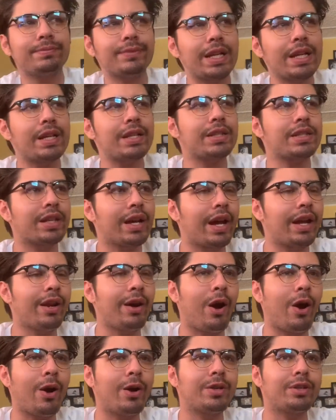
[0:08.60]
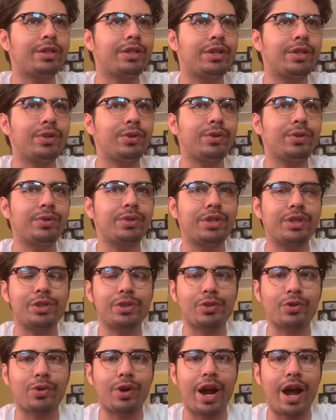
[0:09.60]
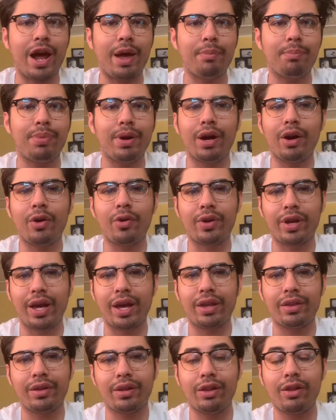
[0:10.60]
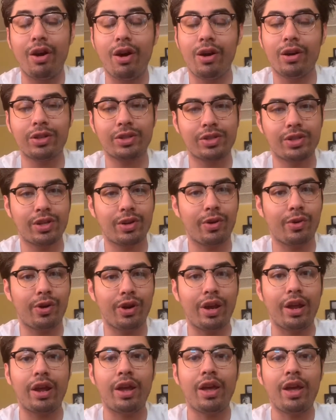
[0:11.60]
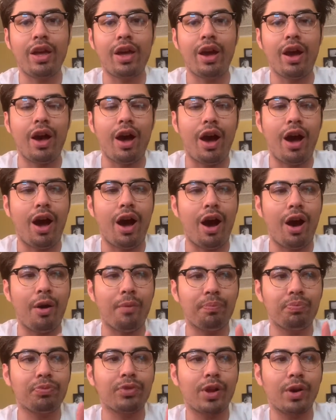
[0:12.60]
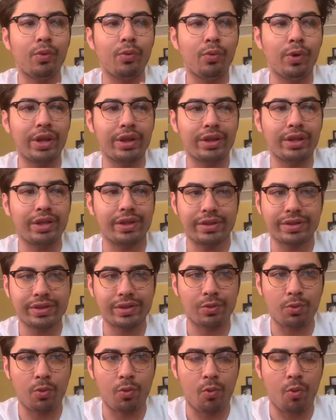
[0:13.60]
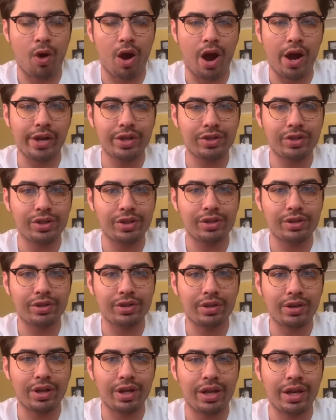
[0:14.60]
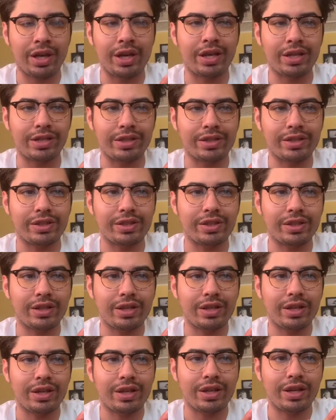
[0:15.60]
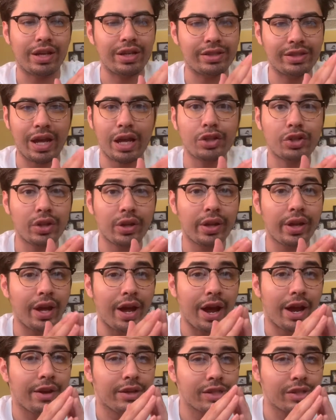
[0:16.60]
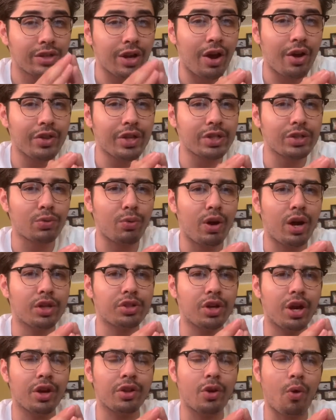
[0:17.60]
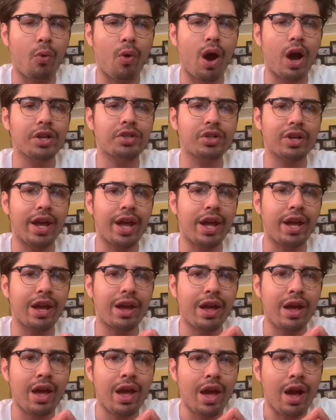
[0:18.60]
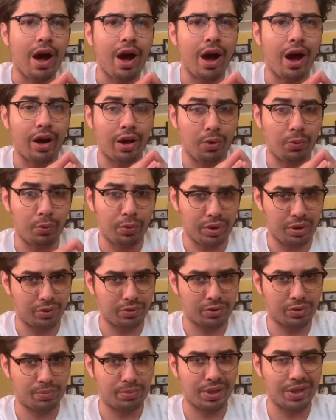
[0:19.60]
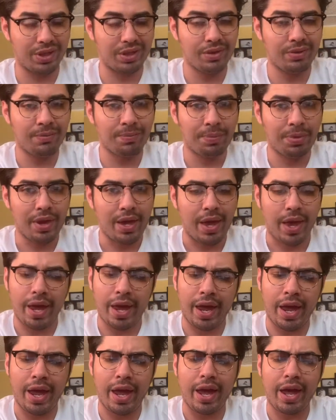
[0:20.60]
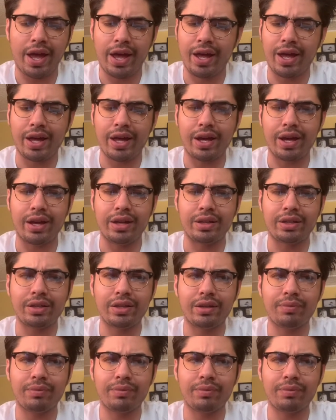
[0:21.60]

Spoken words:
It's kind of hard to describe, but okay, the long story with this watch is essentially I saw this watch on the Watch Gang wheel spin, and